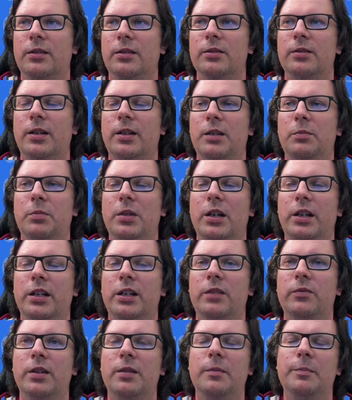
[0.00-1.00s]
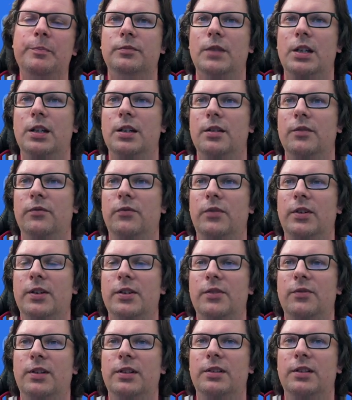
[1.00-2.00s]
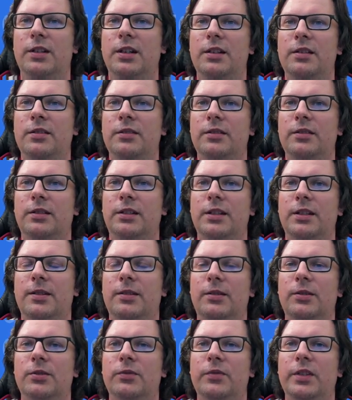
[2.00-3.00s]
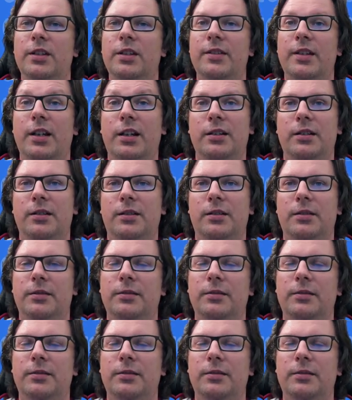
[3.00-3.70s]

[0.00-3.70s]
the API gateway. First one done. Let's go with the second.